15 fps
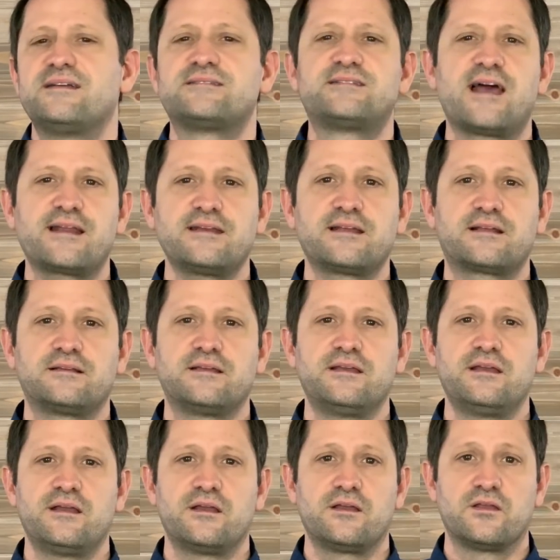technically
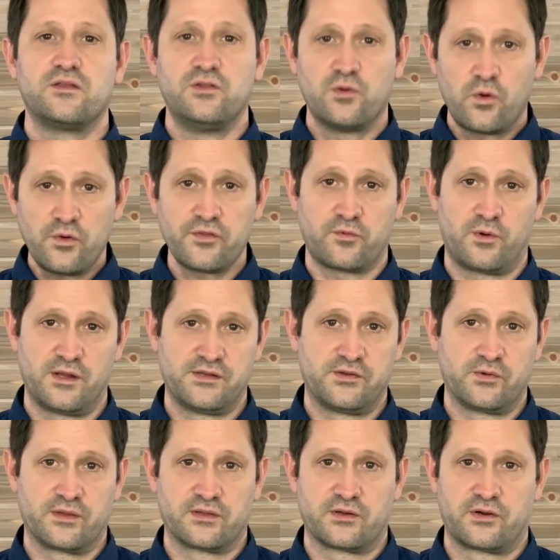you're the one
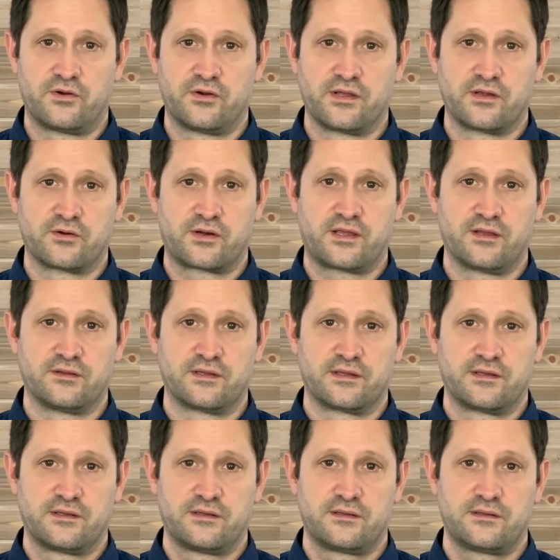doing the hurting or
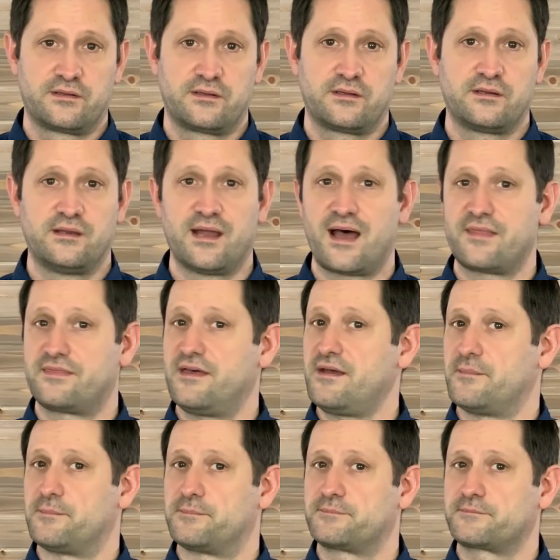killing, not
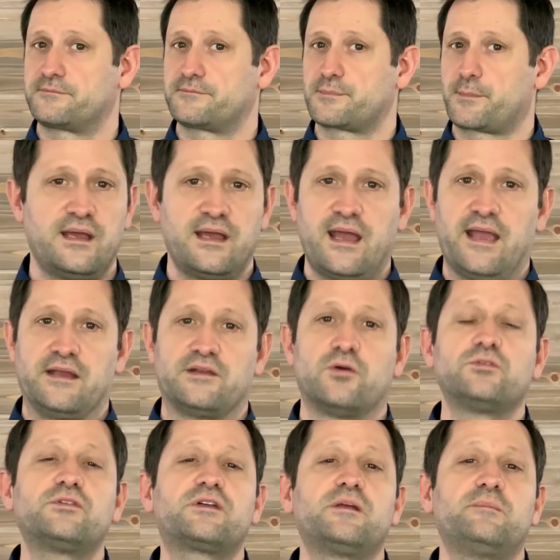them. Hey,
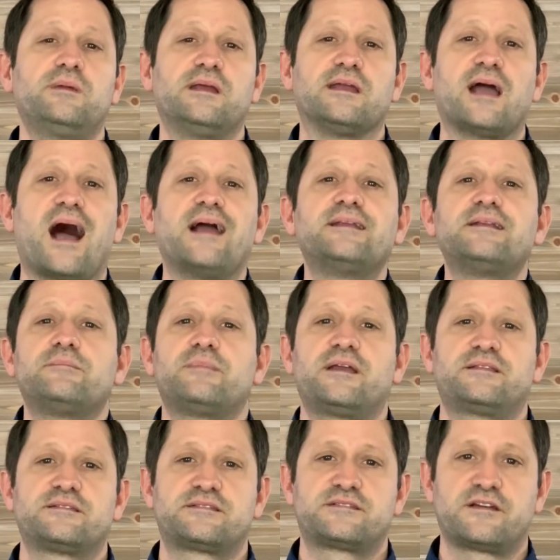don't look at me. I didn't make
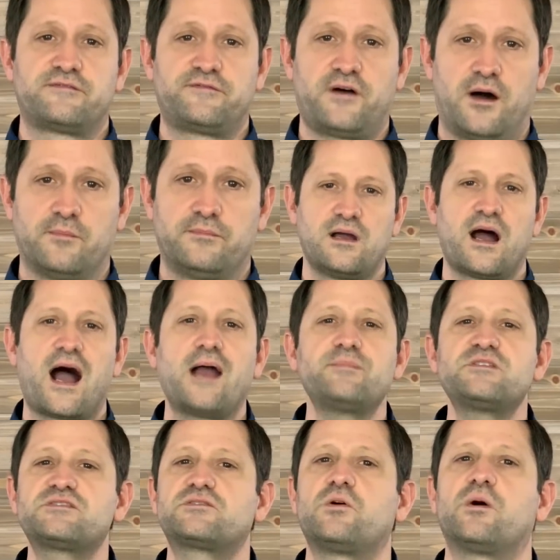this stuff up. I'm
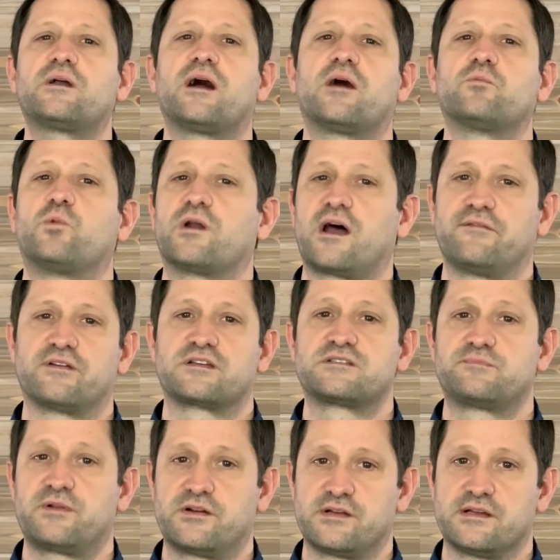just going on what I've
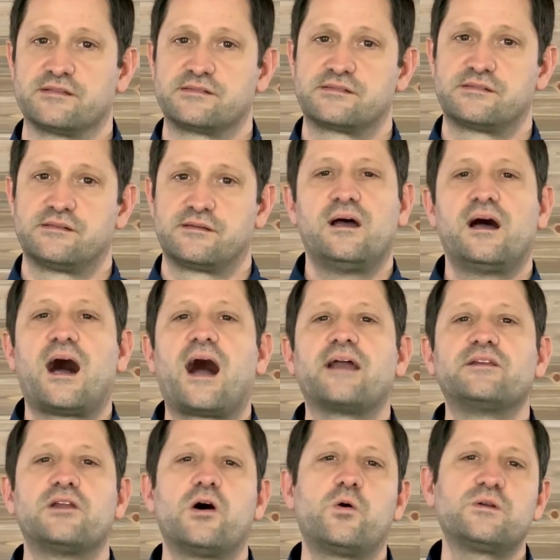experienced. I
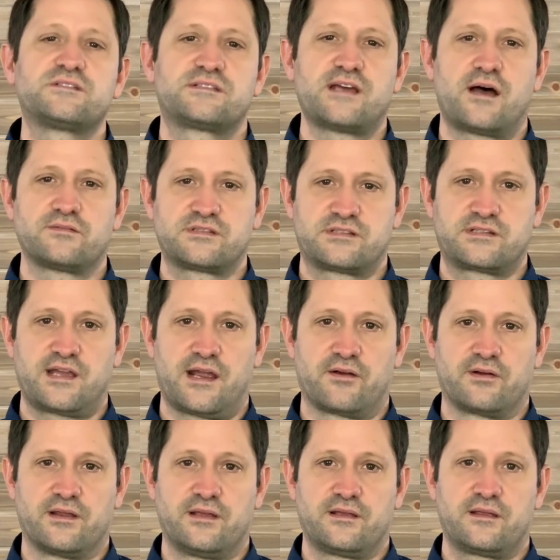know it sounds
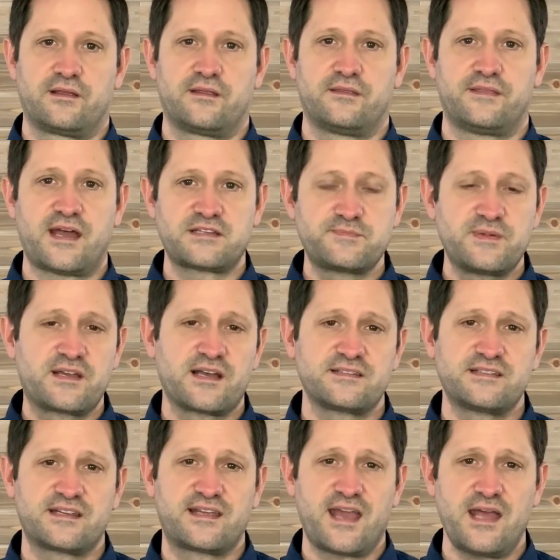scary. That's because
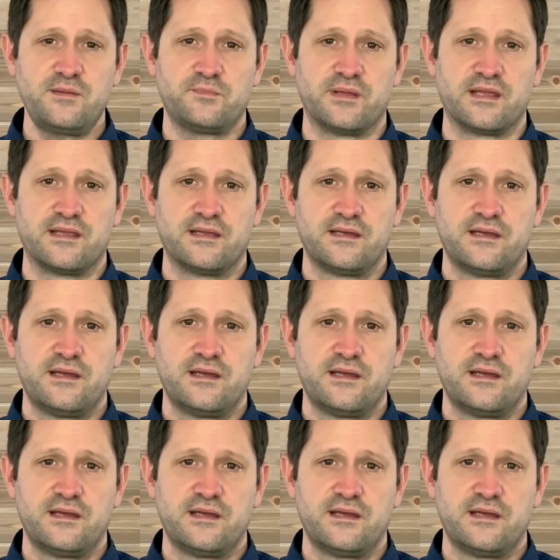it can be.